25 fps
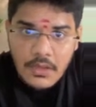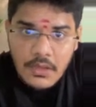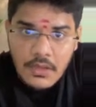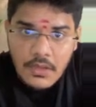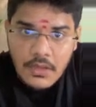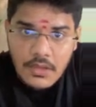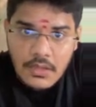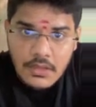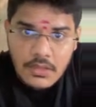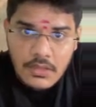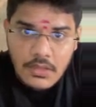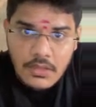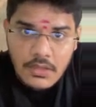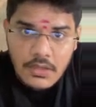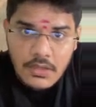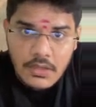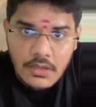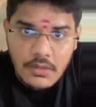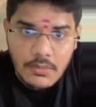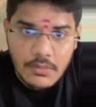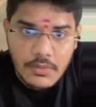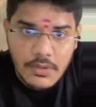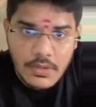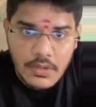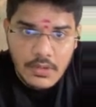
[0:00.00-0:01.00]
In the
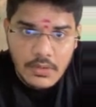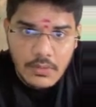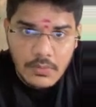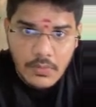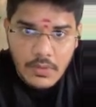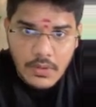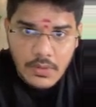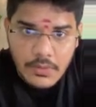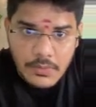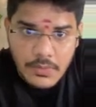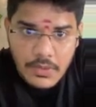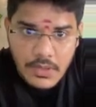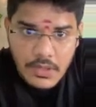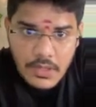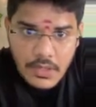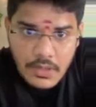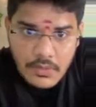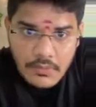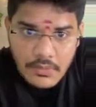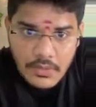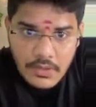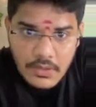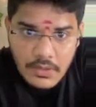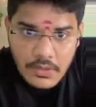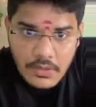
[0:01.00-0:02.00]
denominator what we are
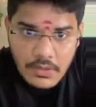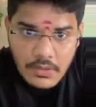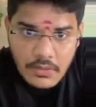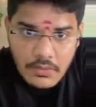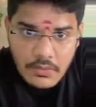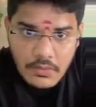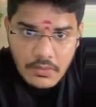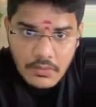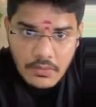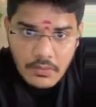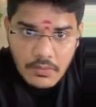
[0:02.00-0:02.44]
having?